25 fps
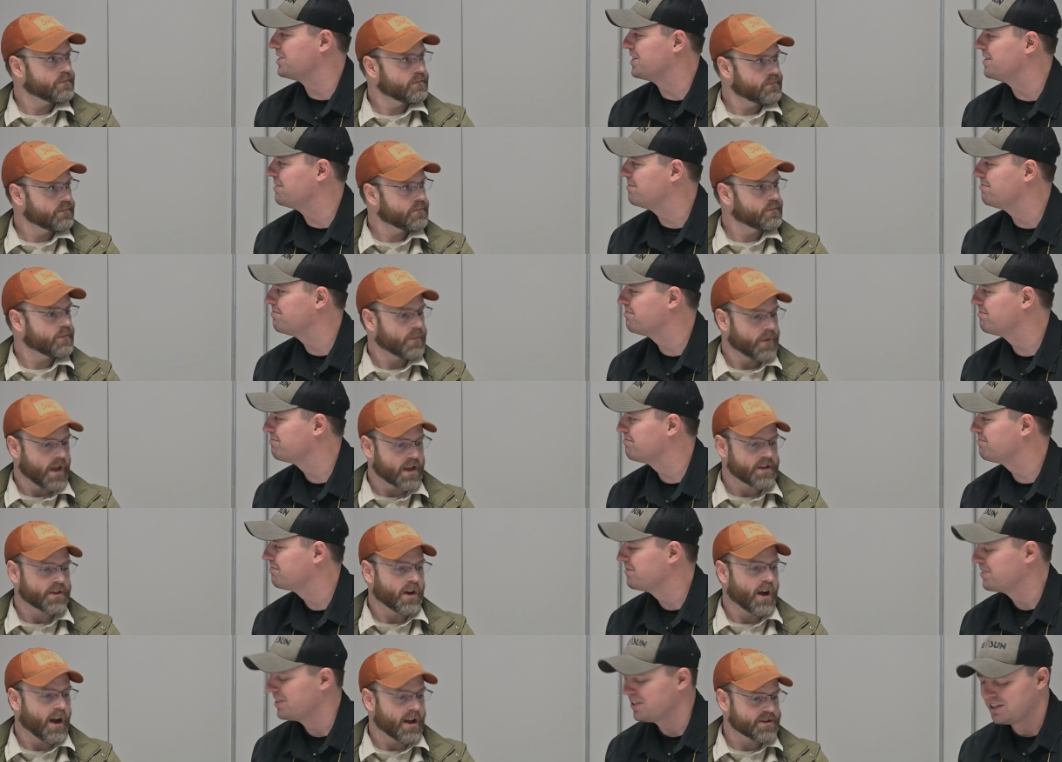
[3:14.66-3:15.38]
Speaker 1: in.
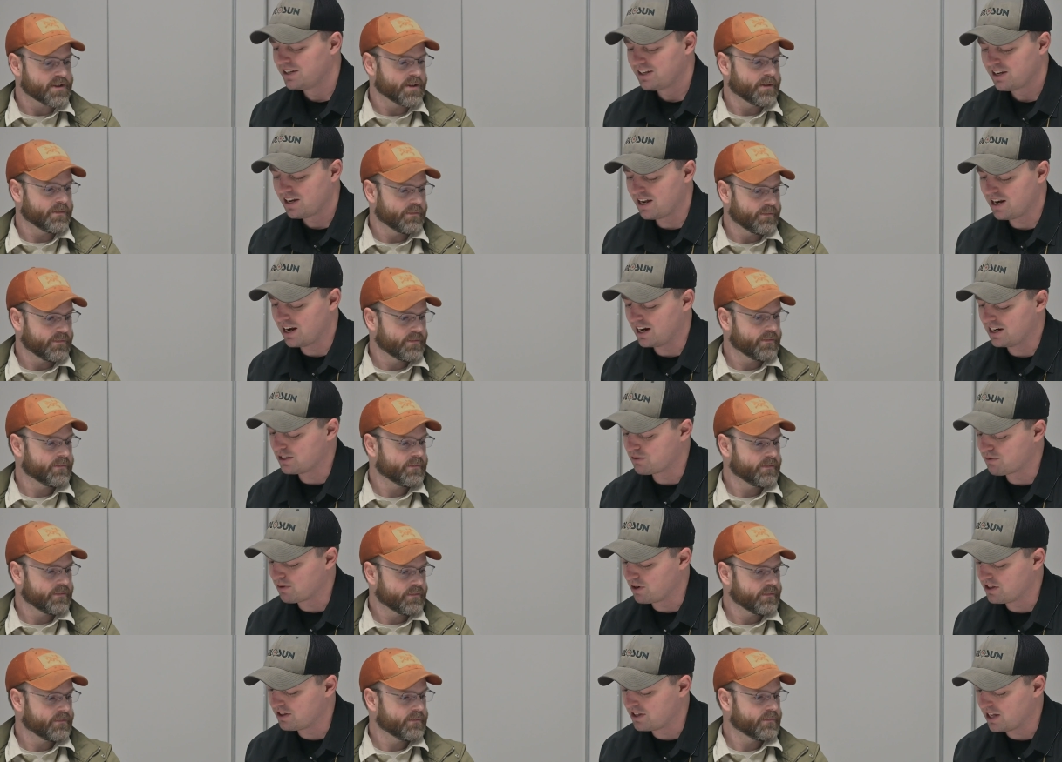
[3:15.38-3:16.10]
That's awesome. And I
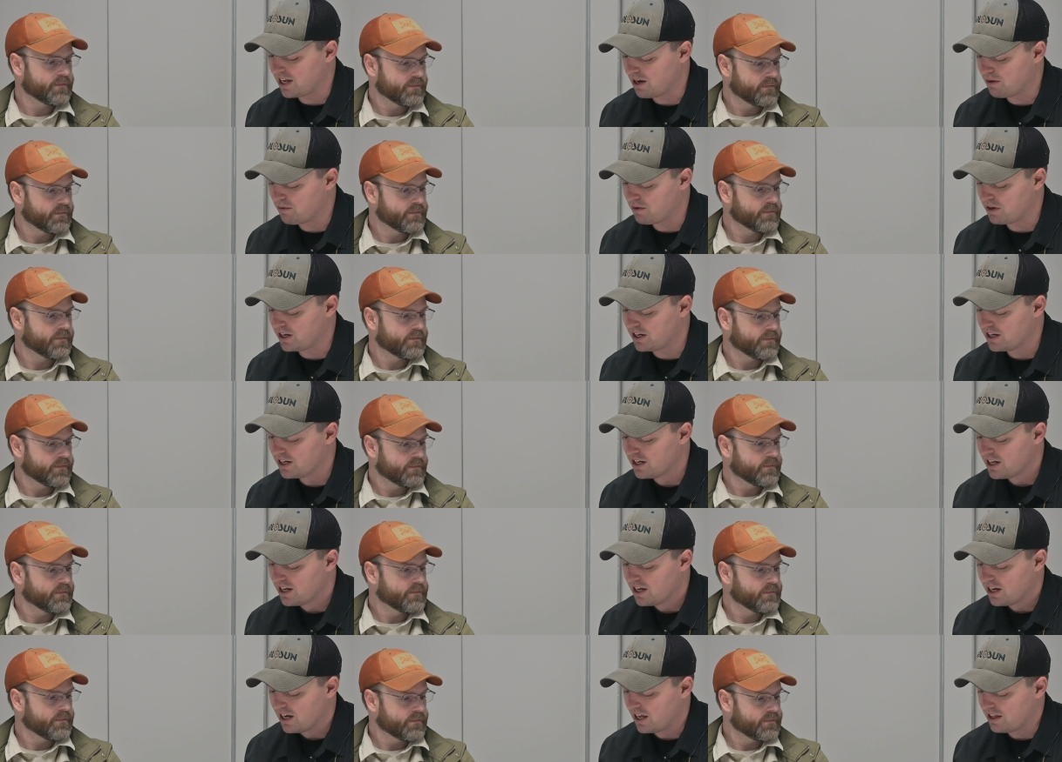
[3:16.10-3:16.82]
just run it that way.
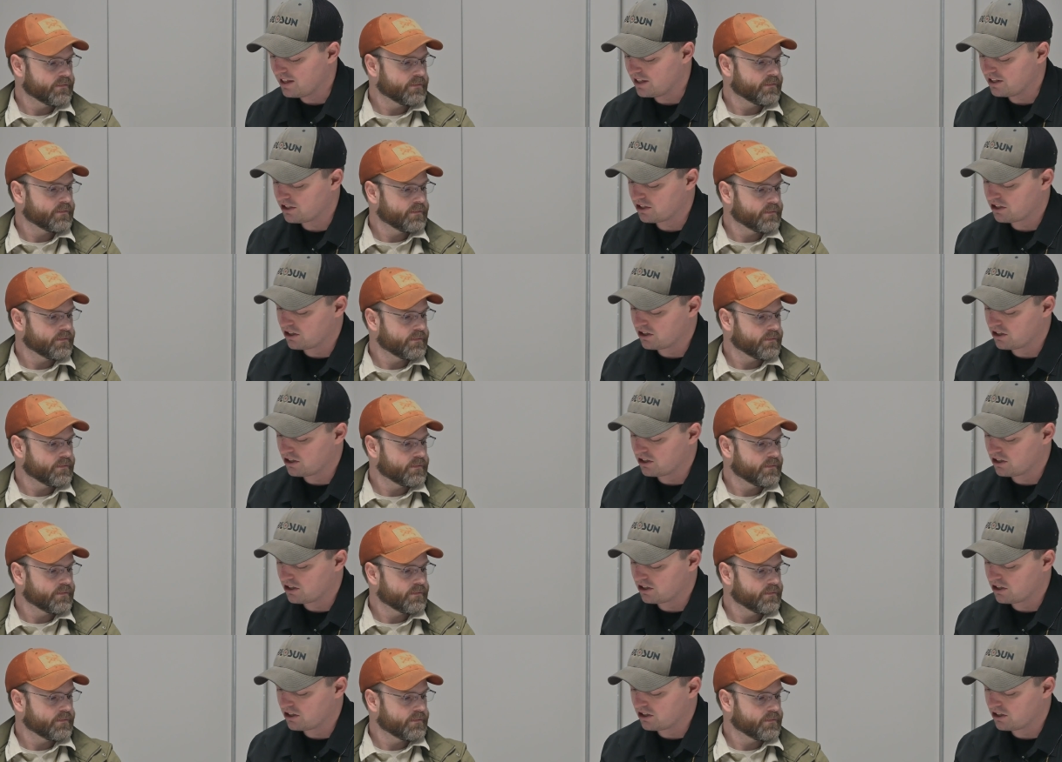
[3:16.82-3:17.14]
And then to